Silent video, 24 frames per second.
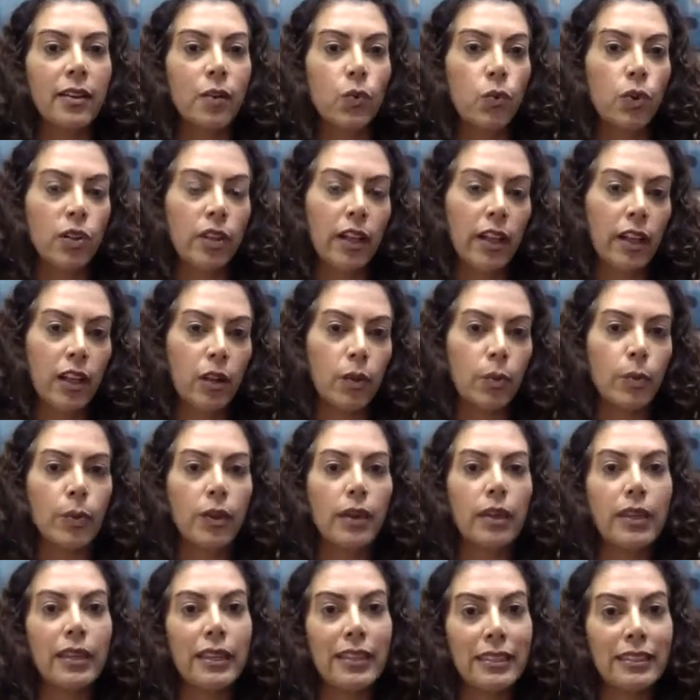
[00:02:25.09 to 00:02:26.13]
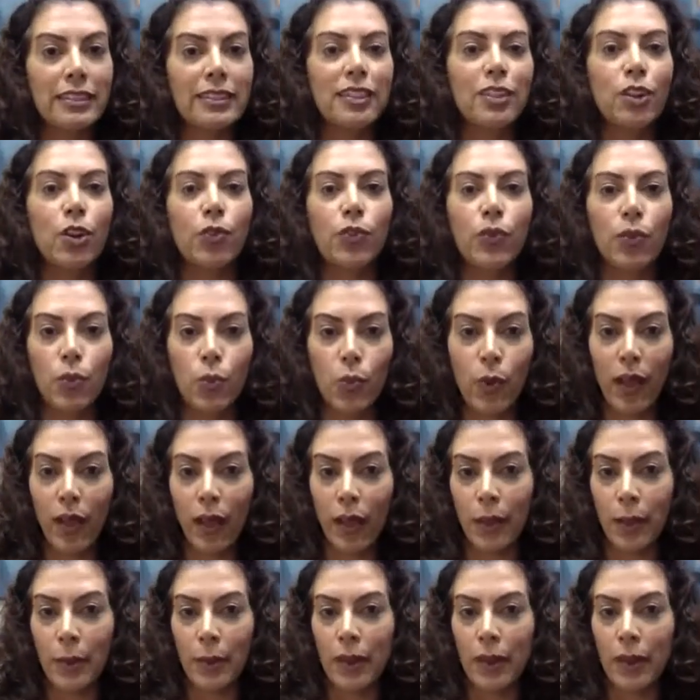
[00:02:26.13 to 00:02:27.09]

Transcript: will help ease the overwhelm,